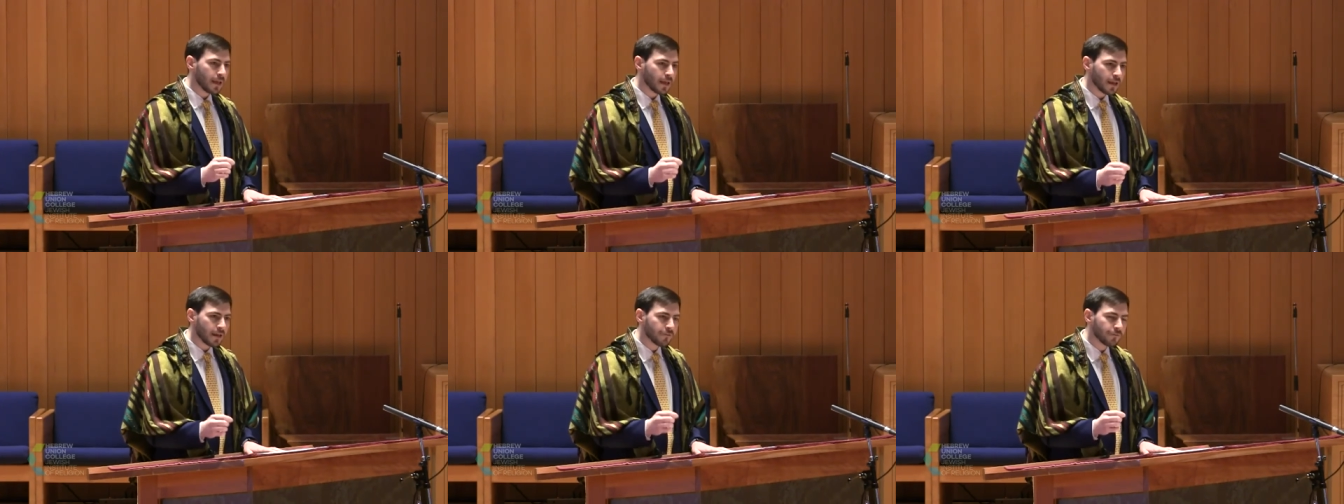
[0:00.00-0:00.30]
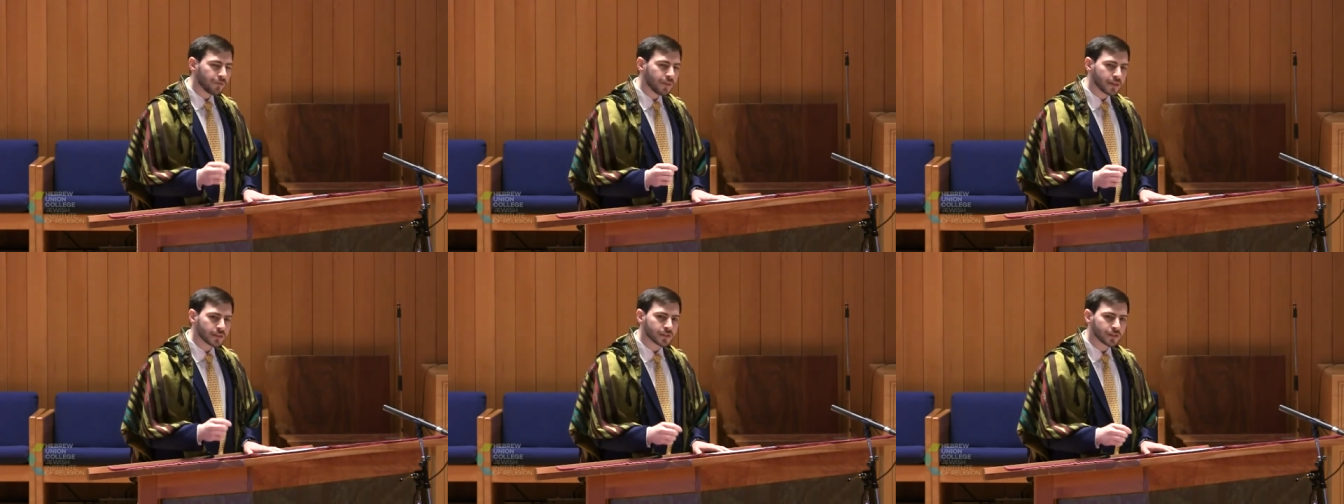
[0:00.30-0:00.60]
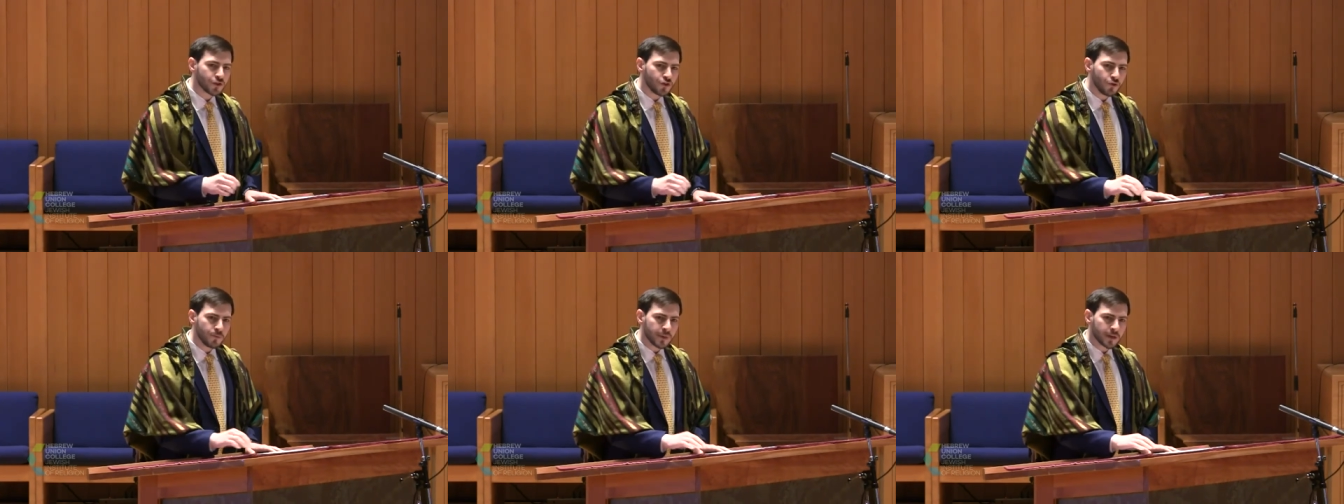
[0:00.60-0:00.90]
If this
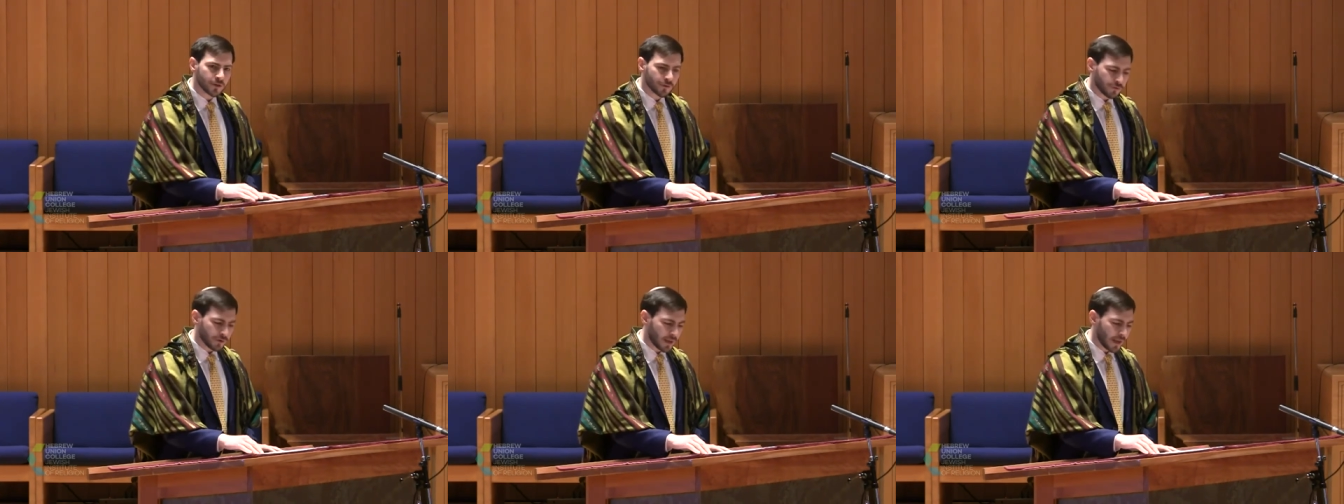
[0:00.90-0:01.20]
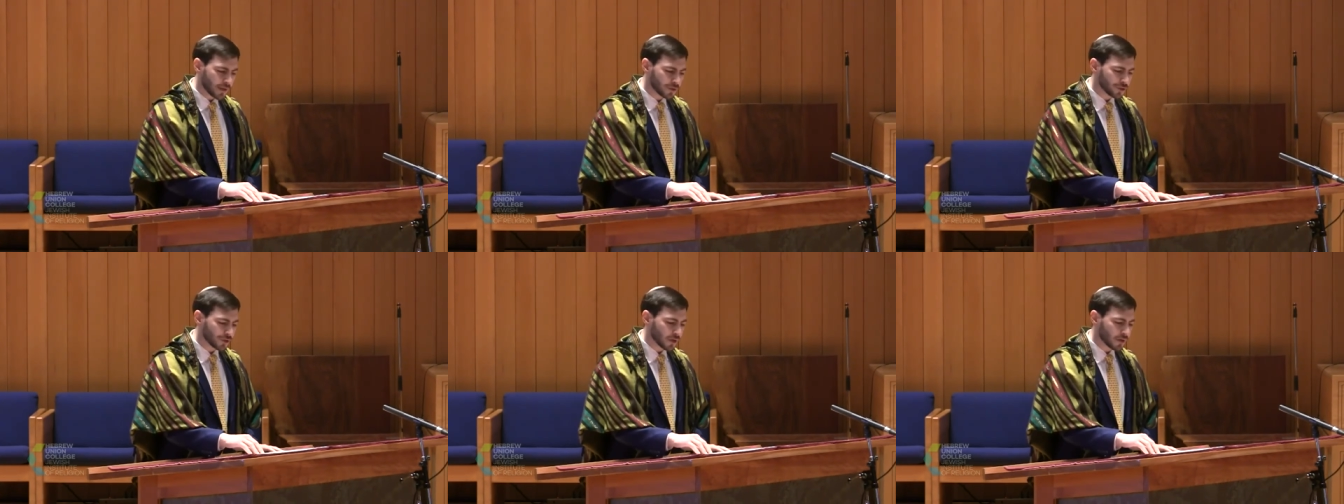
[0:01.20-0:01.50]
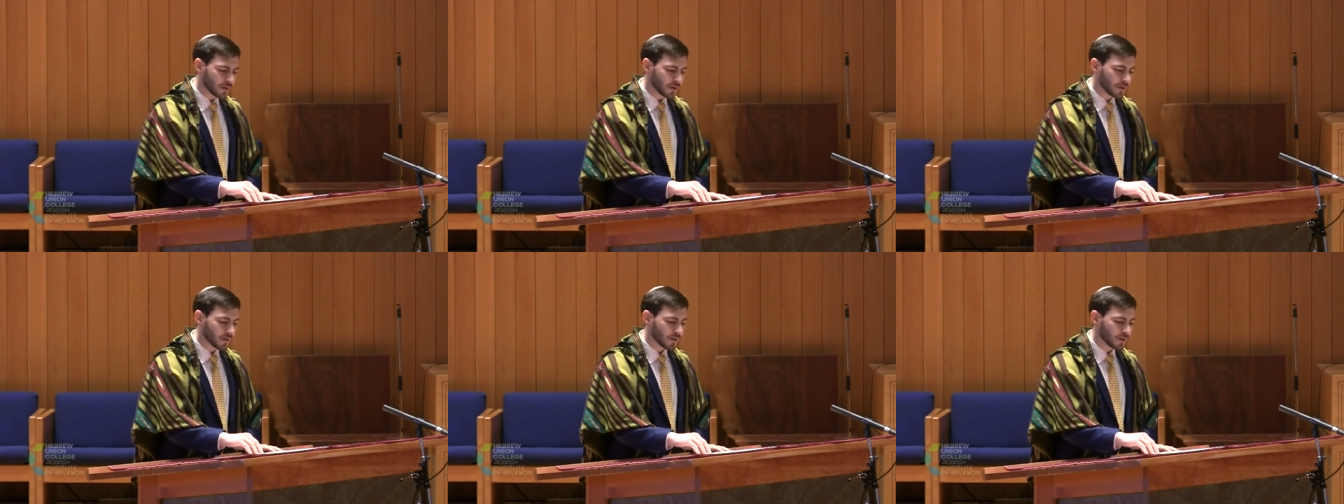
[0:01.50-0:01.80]
human
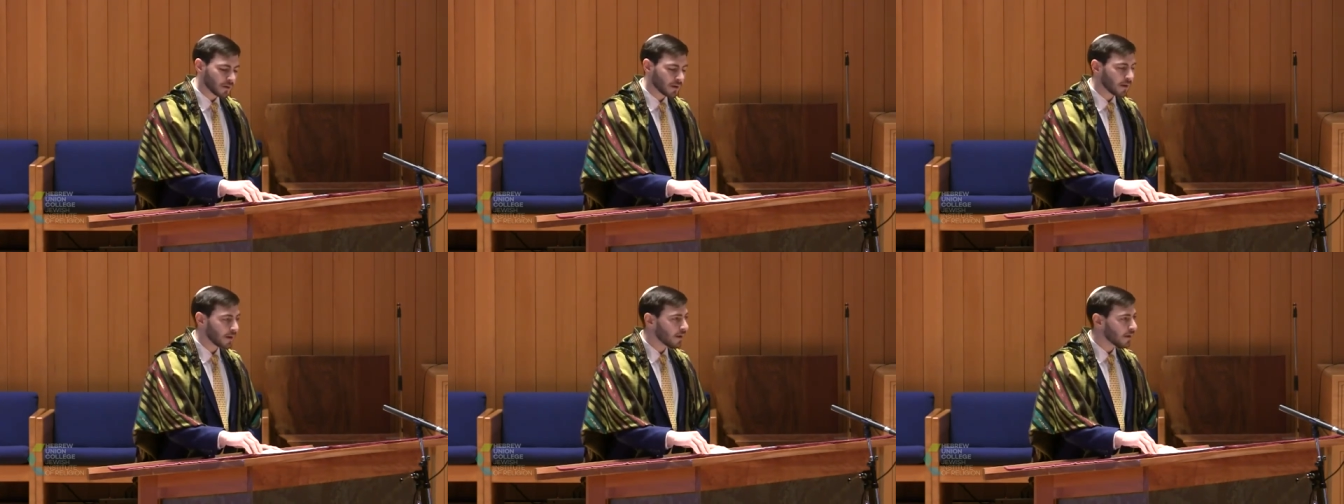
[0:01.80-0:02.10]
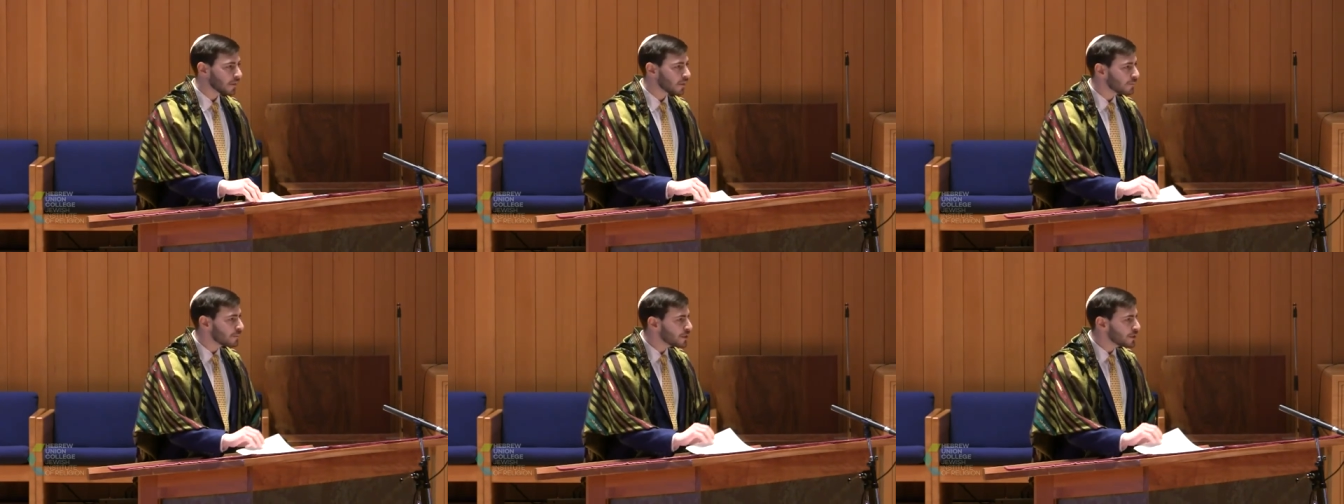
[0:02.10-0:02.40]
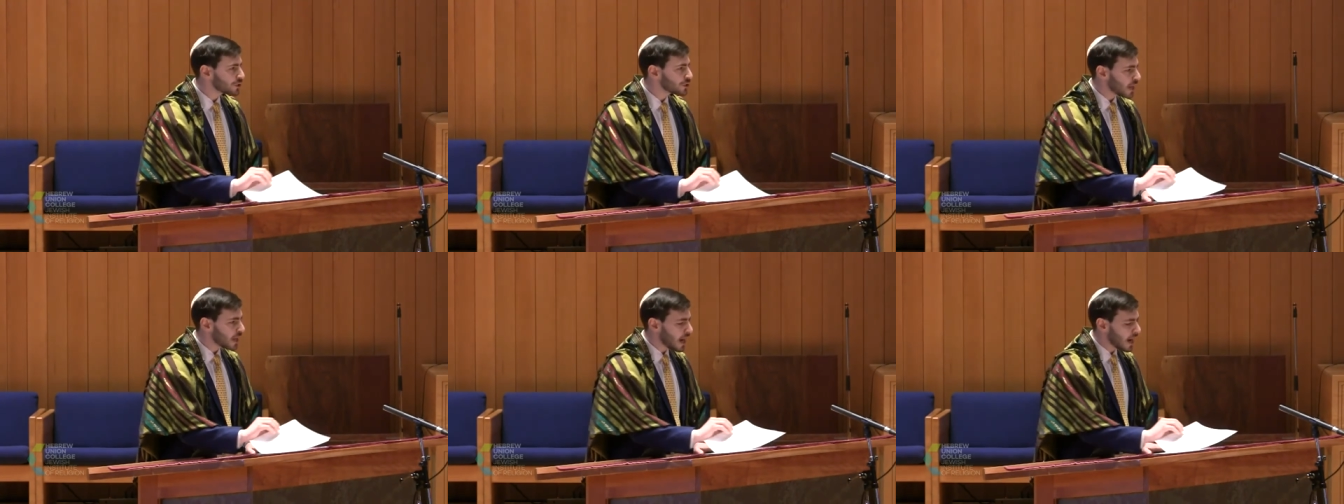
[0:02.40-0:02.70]
creation, the
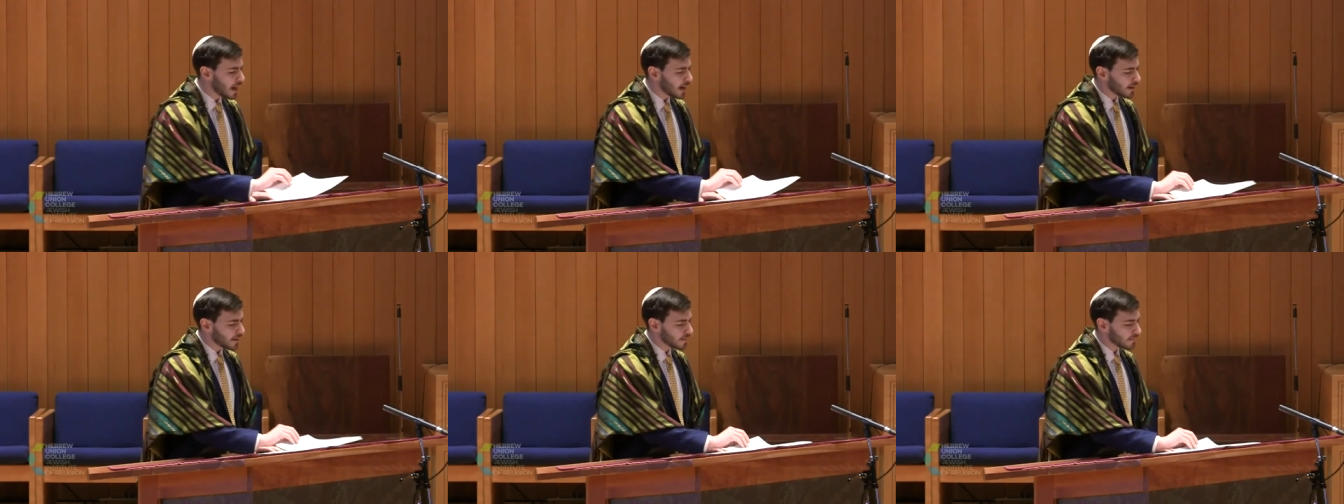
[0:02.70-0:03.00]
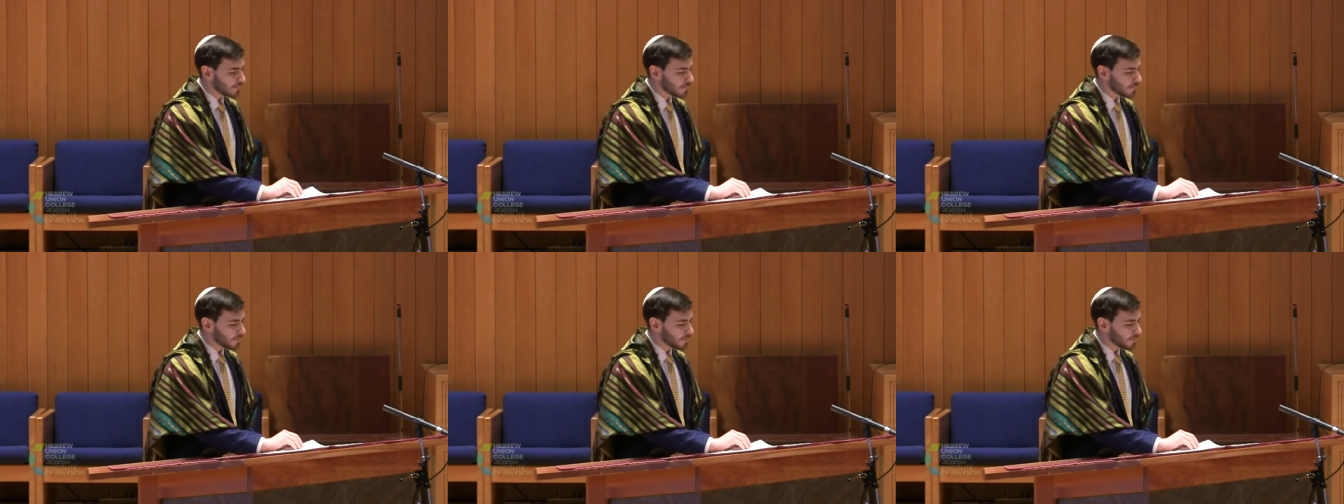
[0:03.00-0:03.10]
Mishkan,